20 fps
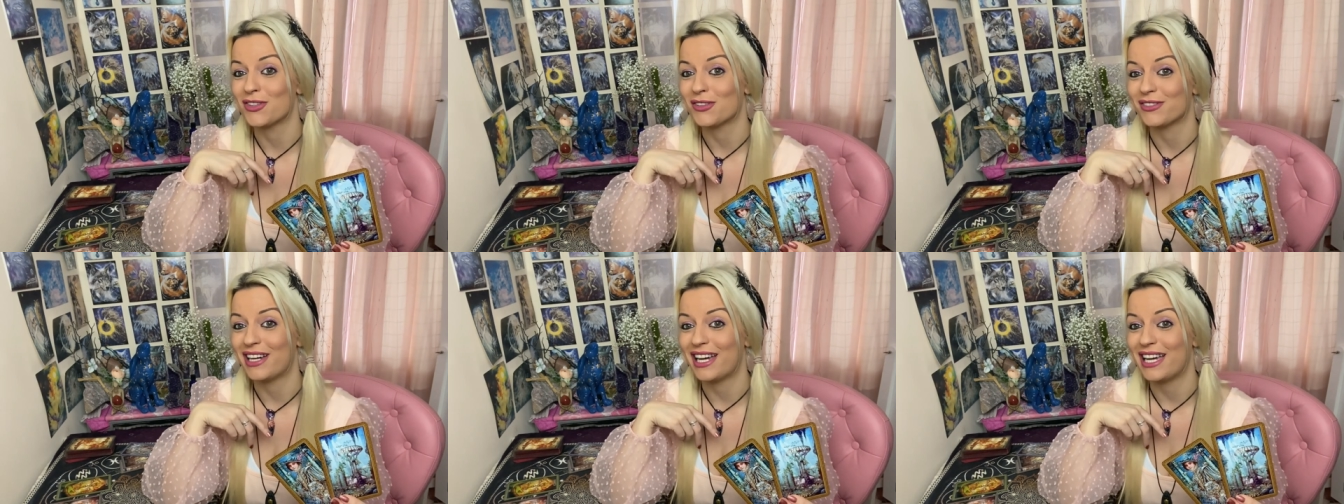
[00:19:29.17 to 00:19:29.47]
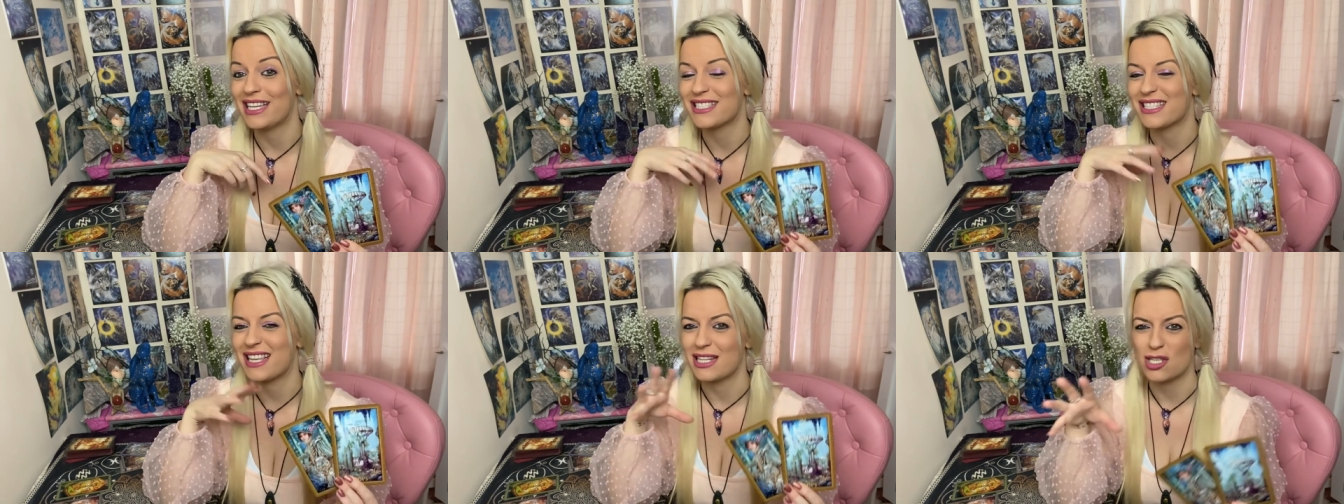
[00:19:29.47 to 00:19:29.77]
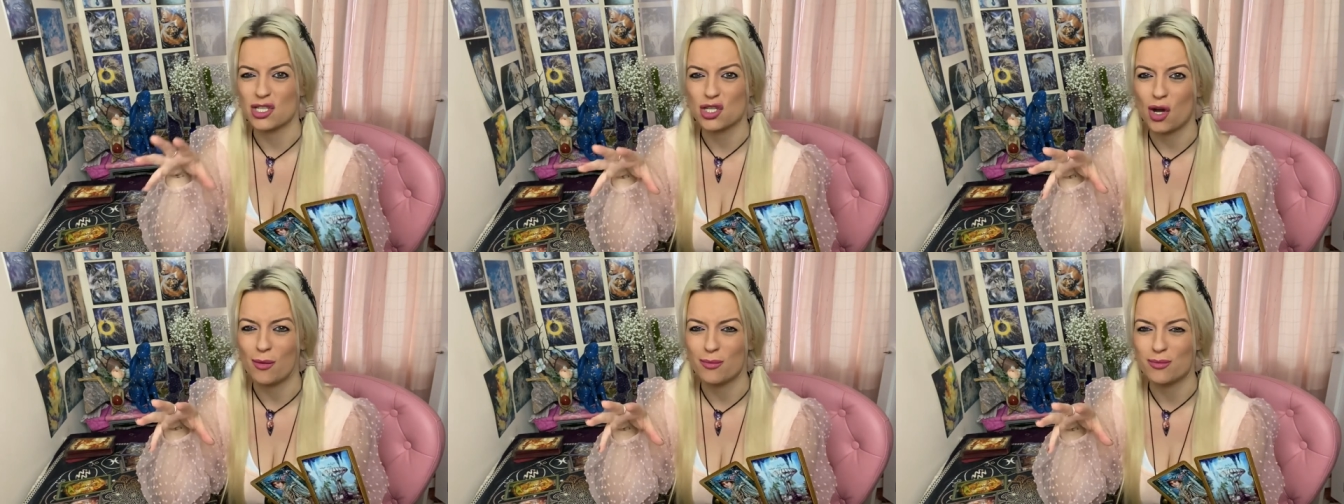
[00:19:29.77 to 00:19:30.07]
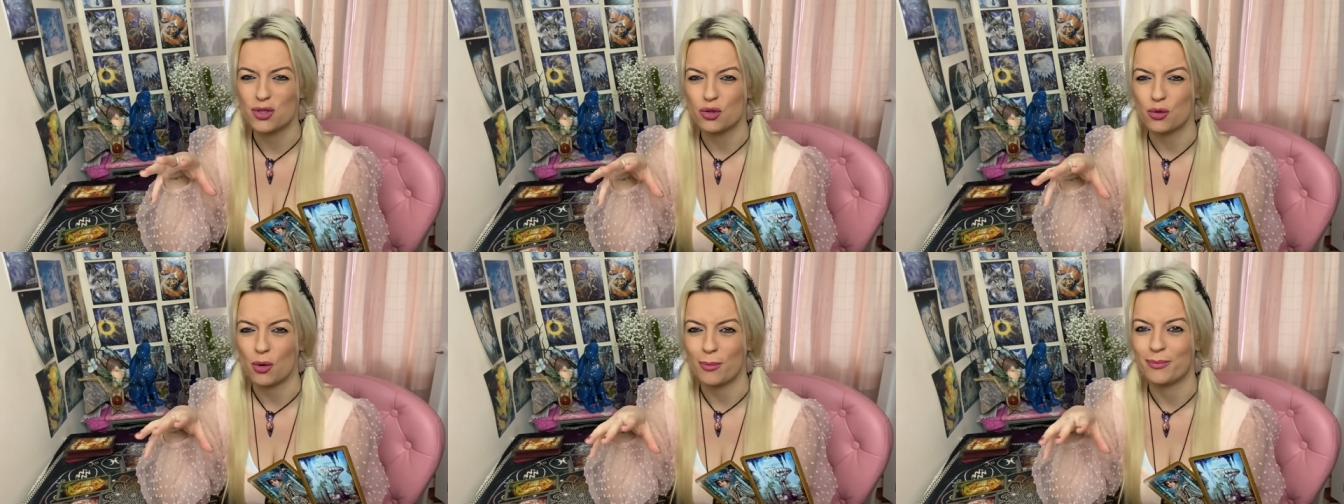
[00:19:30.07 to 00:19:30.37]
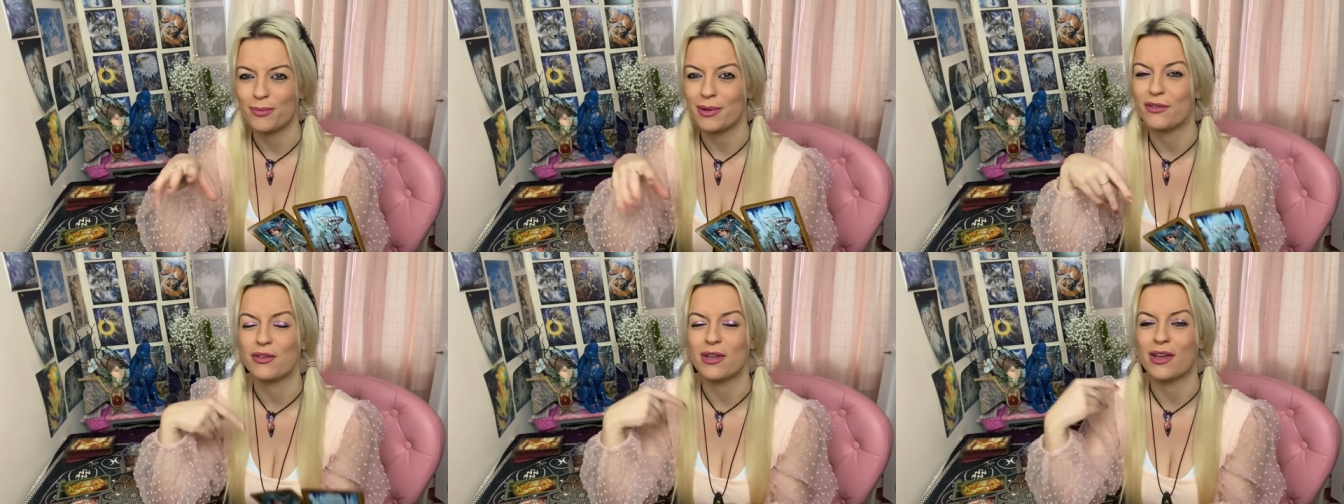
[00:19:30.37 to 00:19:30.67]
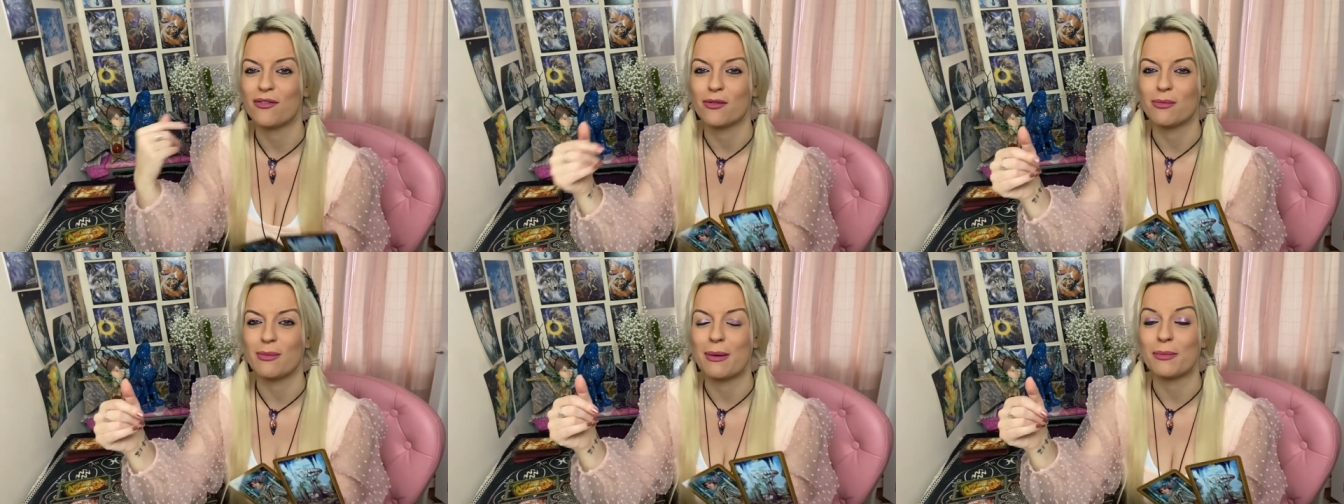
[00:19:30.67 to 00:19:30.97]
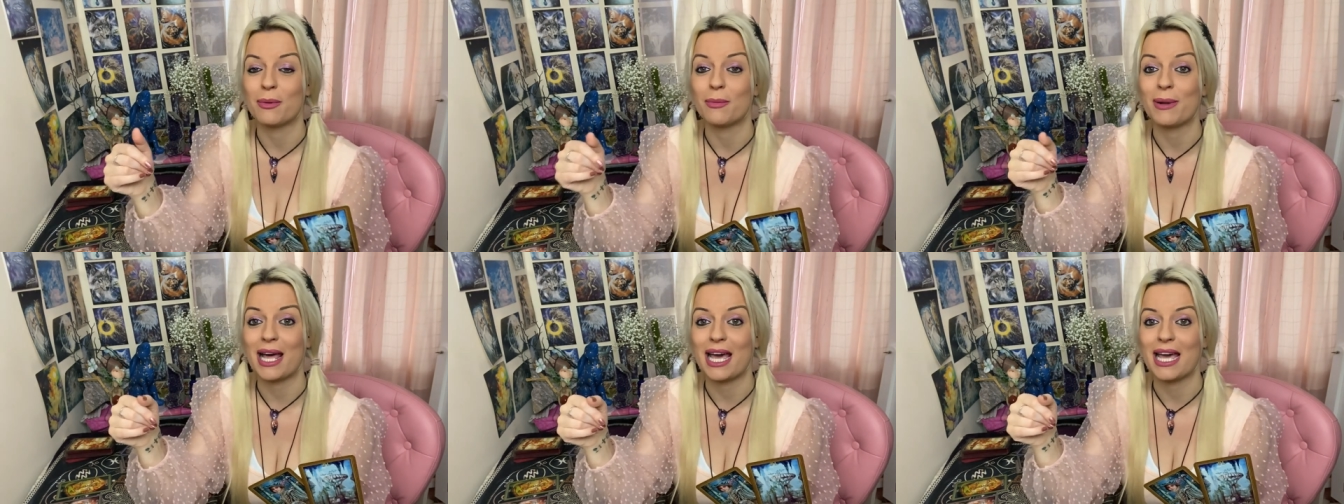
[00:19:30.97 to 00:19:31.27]
All right, it's like the top trump if you ever
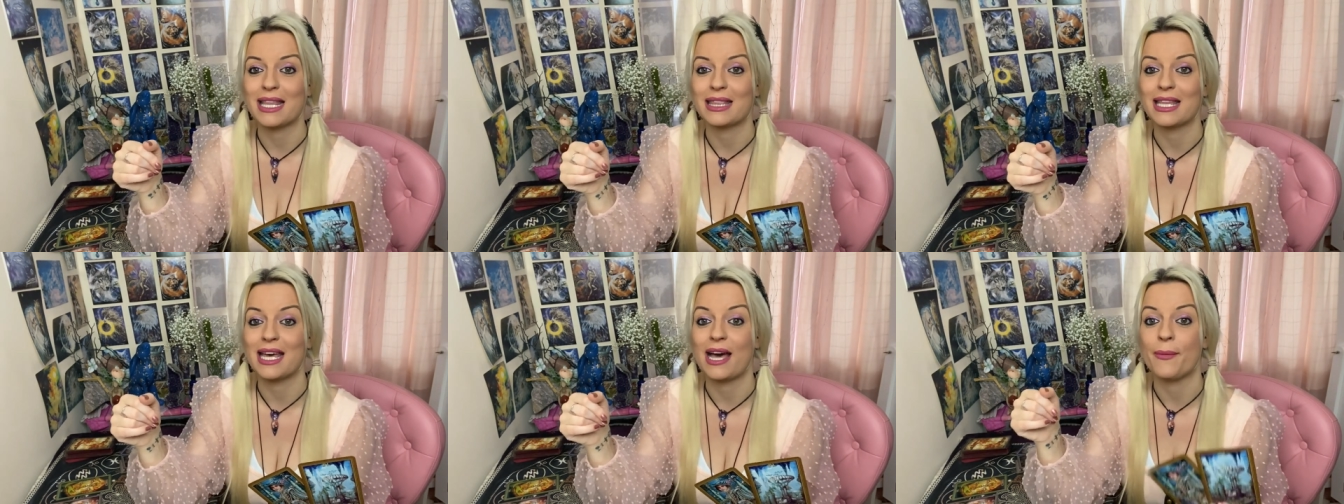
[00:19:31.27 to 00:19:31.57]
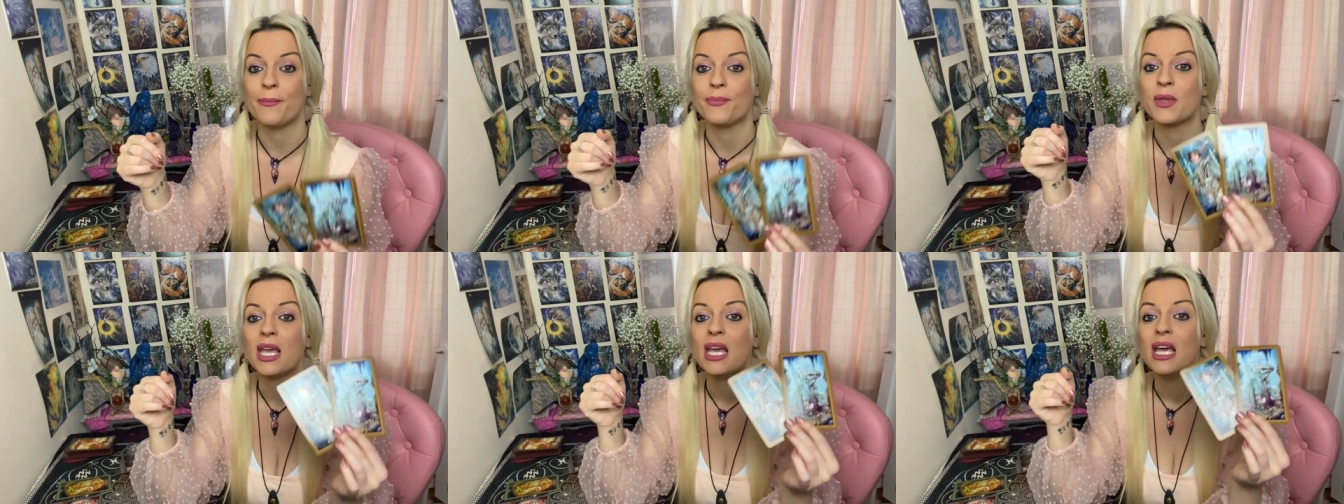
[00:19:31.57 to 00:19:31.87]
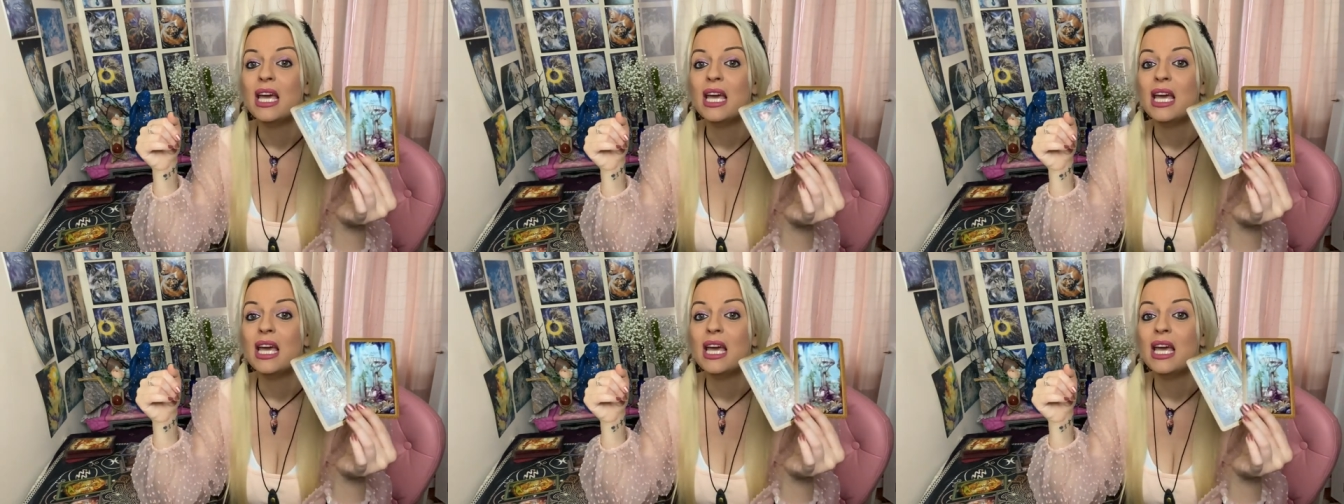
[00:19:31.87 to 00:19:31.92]
remember playing that.